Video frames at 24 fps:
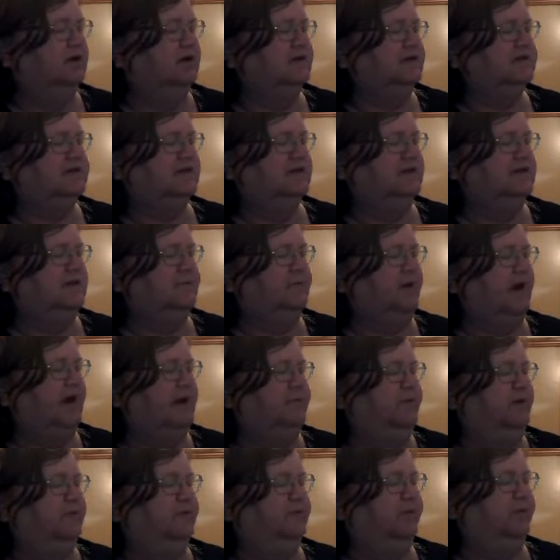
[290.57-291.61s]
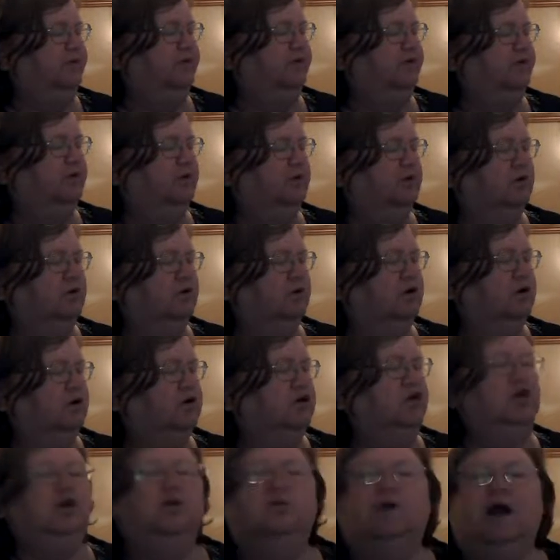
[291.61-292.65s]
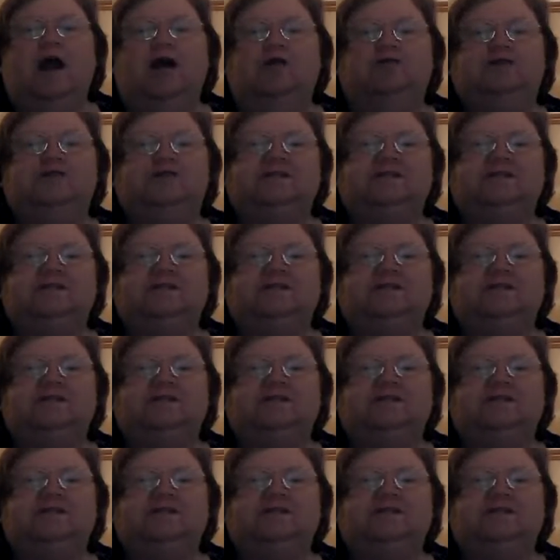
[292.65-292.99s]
said the baby bird. You are a